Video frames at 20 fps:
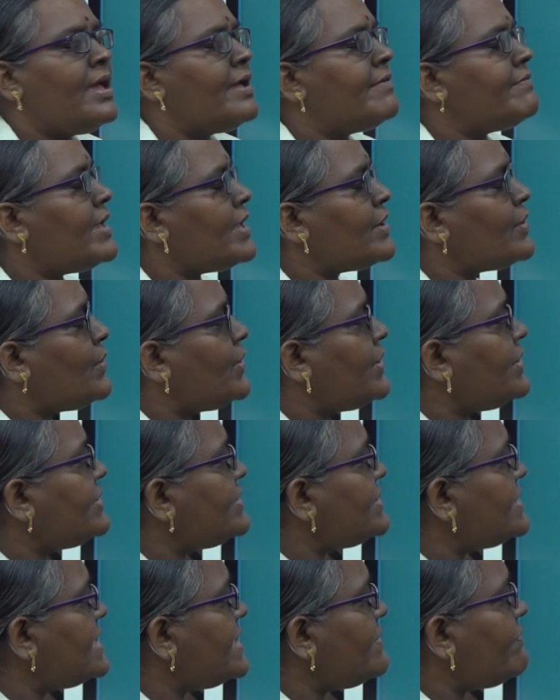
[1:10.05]
We are going to
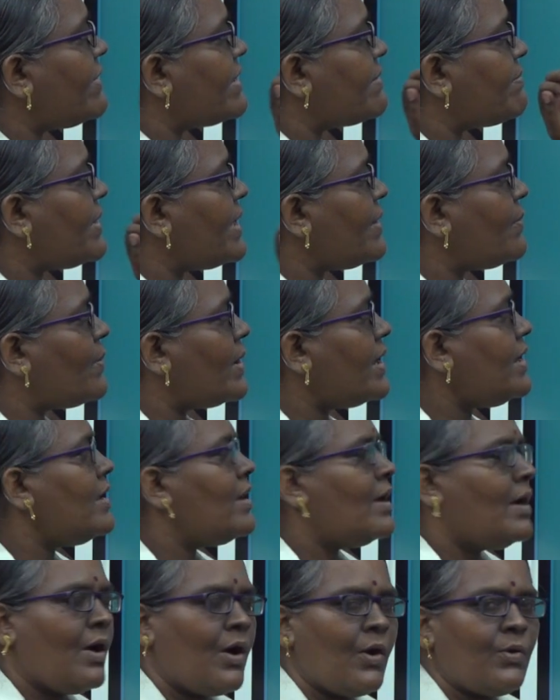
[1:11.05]
see one by one
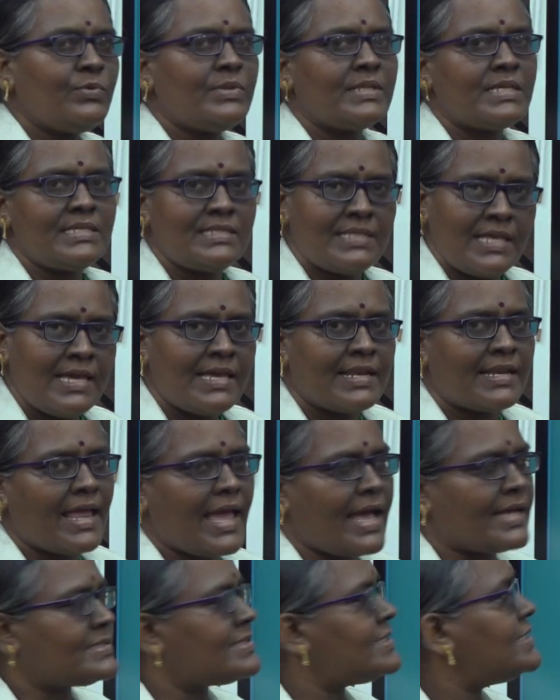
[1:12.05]
how this
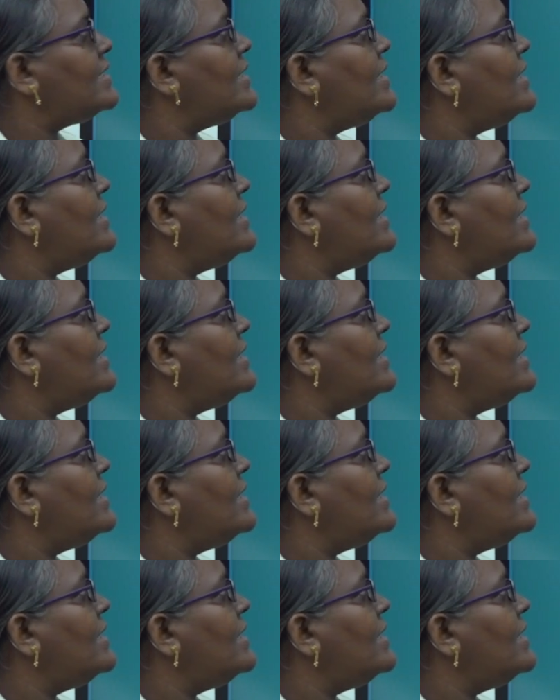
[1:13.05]
reacts.